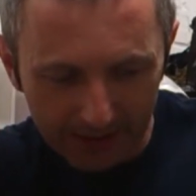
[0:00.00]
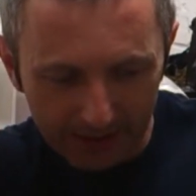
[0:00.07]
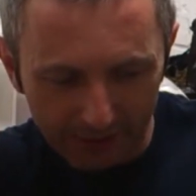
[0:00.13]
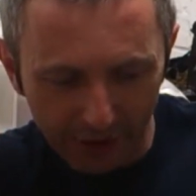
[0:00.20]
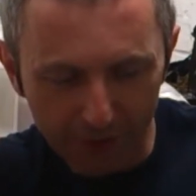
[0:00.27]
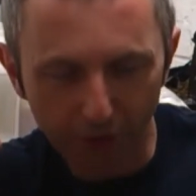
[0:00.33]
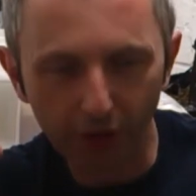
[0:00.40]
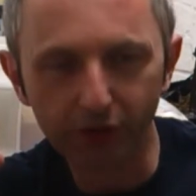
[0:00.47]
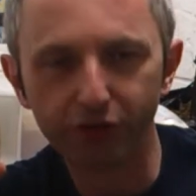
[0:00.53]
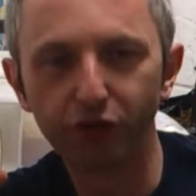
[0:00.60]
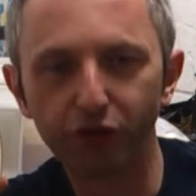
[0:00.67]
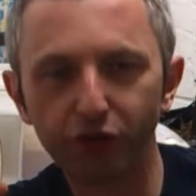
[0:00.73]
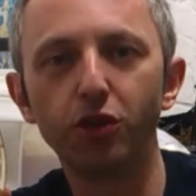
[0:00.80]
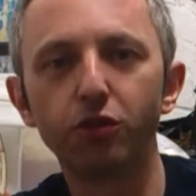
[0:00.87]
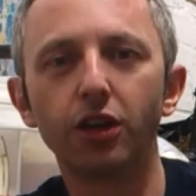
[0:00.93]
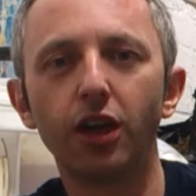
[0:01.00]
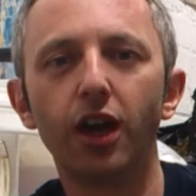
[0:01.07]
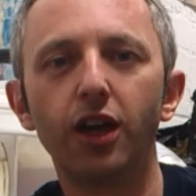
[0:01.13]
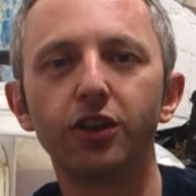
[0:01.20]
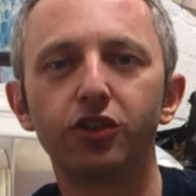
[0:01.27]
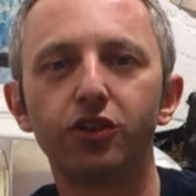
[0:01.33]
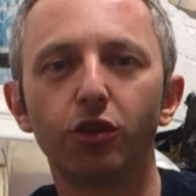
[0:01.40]
response from you
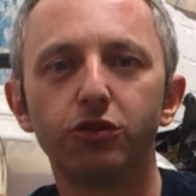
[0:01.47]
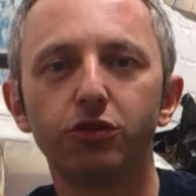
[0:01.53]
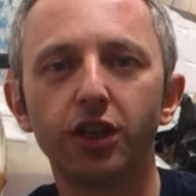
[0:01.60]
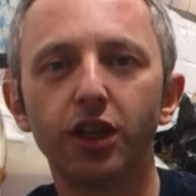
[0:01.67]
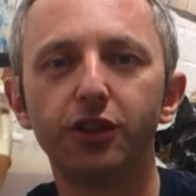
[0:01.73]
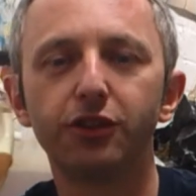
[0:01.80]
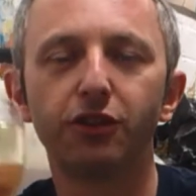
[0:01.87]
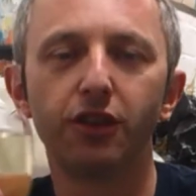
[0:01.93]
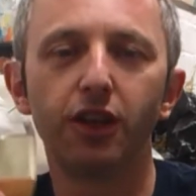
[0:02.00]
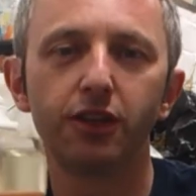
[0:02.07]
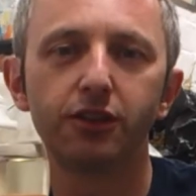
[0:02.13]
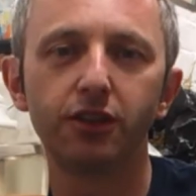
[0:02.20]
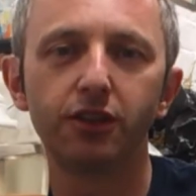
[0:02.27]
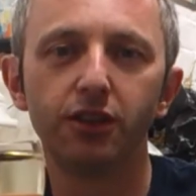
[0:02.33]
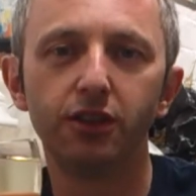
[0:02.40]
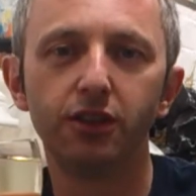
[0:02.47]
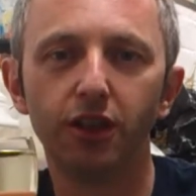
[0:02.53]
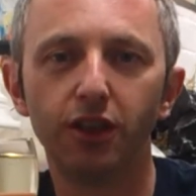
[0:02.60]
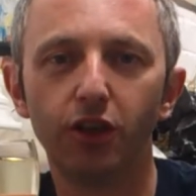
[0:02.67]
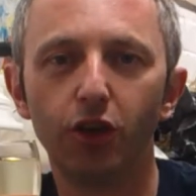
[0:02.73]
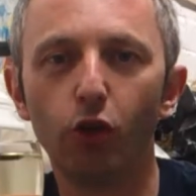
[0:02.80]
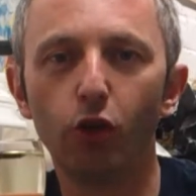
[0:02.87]
guys, so cheers for that,
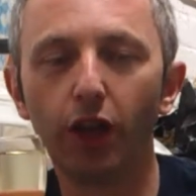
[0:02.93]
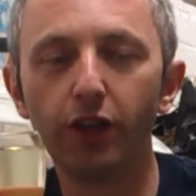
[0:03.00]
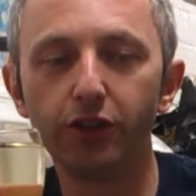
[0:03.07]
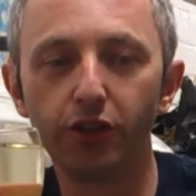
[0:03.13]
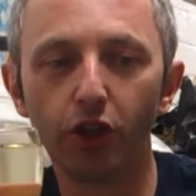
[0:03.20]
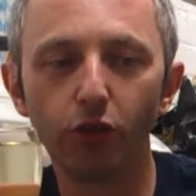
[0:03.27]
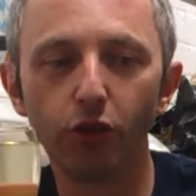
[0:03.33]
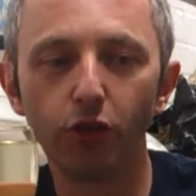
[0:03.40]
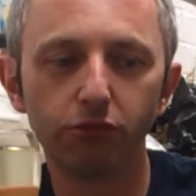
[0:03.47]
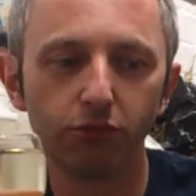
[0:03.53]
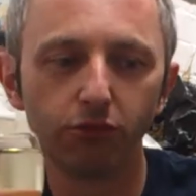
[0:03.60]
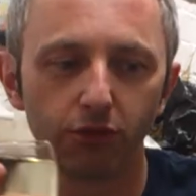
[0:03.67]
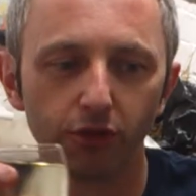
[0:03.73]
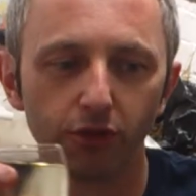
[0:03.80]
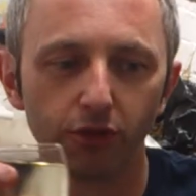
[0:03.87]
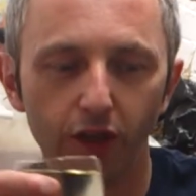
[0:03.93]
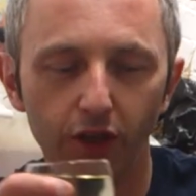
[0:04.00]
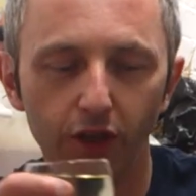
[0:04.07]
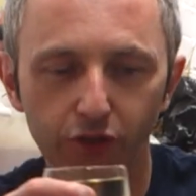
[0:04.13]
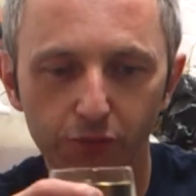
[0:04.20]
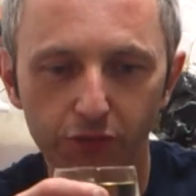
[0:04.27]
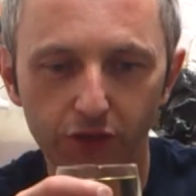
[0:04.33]
and old and new
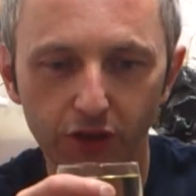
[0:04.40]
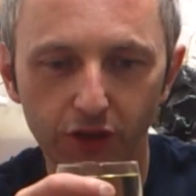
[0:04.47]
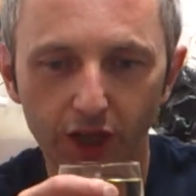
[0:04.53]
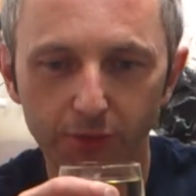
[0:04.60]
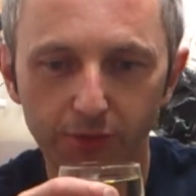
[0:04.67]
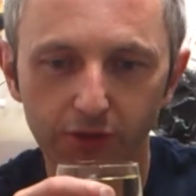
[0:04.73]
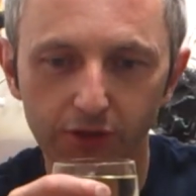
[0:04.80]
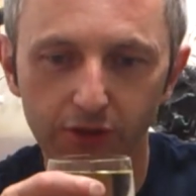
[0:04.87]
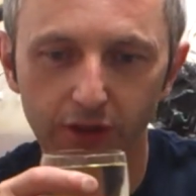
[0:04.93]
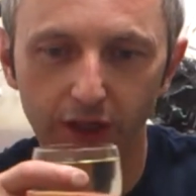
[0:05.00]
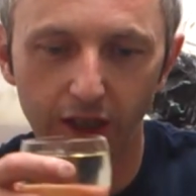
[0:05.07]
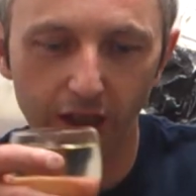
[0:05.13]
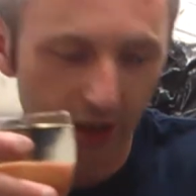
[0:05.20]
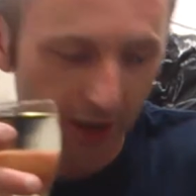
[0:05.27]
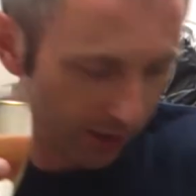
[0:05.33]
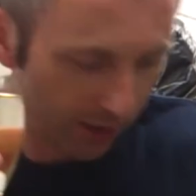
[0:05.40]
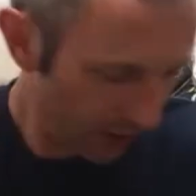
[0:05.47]
subscribers, and a